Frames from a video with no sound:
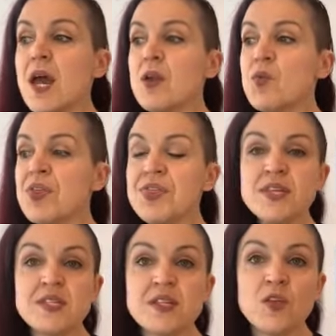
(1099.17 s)
And with
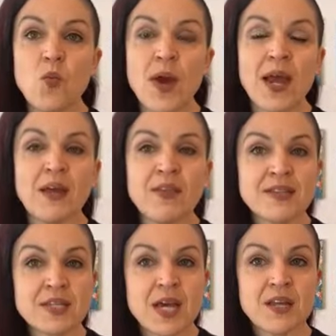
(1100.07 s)
this in the way,
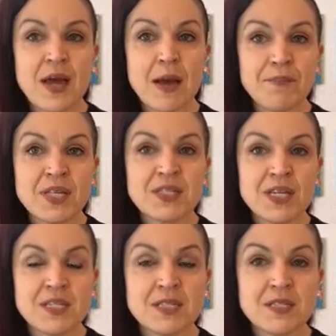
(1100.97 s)
that's kind of that
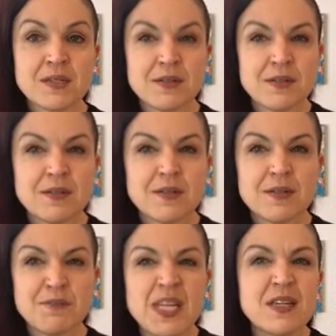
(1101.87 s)
business
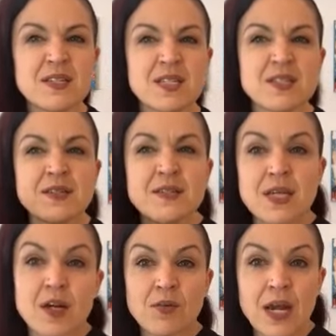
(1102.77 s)
piece that's
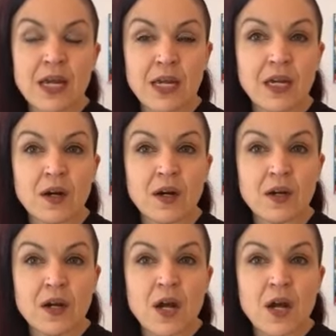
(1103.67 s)
sitting right here.